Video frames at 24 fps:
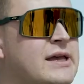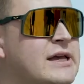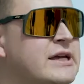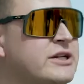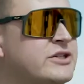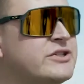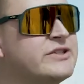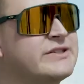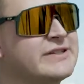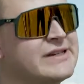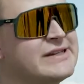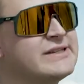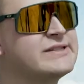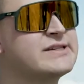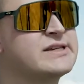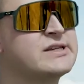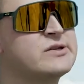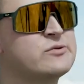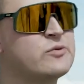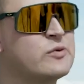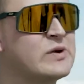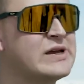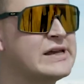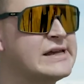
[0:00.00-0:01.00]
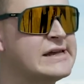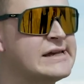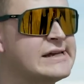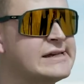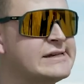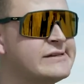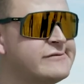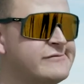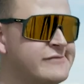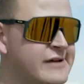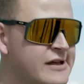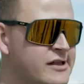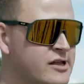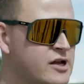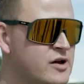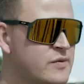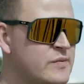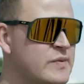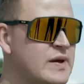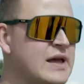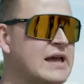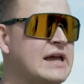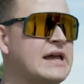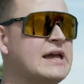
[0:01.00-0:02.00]
Each season we
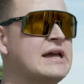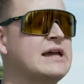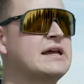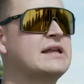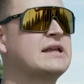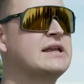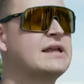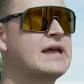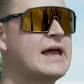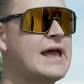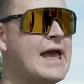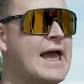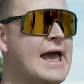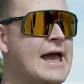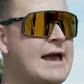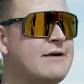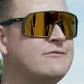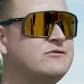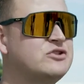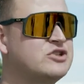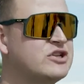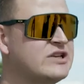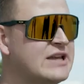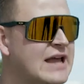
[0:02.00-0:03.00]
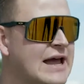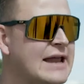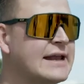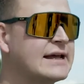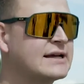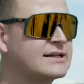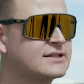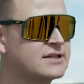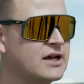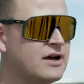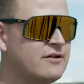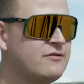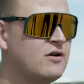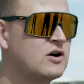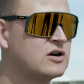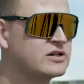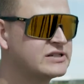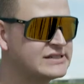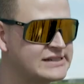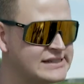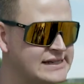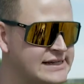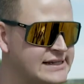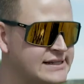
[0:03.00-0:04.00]
develop and have genetics of our
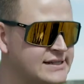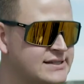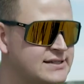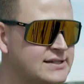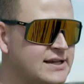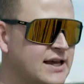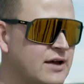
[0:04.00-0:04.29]
seeds,